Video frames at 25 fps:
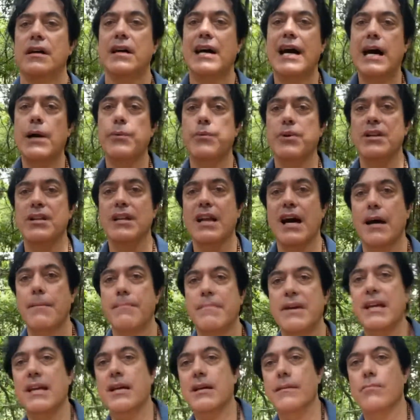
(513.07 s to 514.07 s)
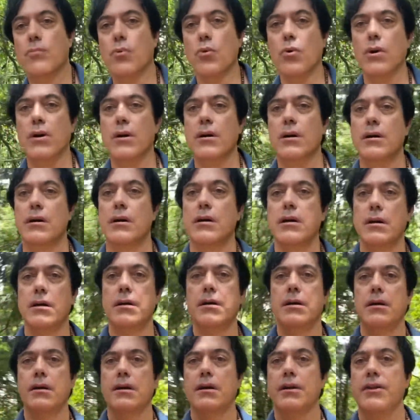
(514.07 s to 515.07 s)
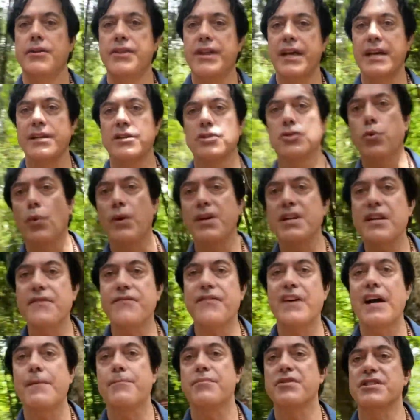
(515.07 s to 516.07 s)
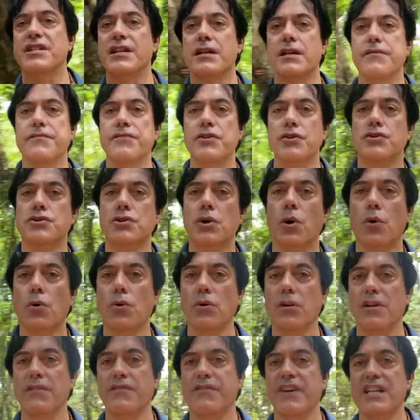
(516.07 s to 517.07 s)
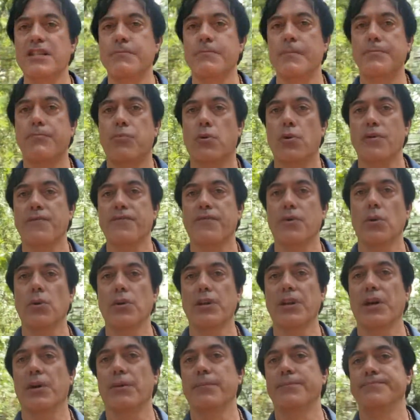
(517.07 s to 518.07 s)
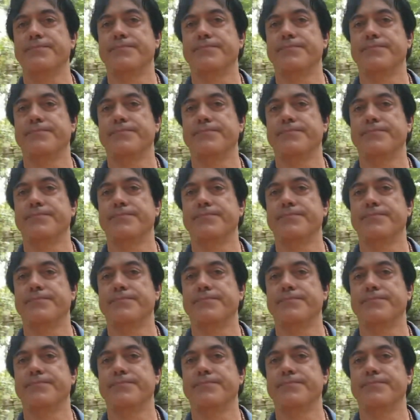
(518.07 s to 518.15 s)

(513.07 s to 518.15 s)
I would not make it more than 25% of your total investment portfolio.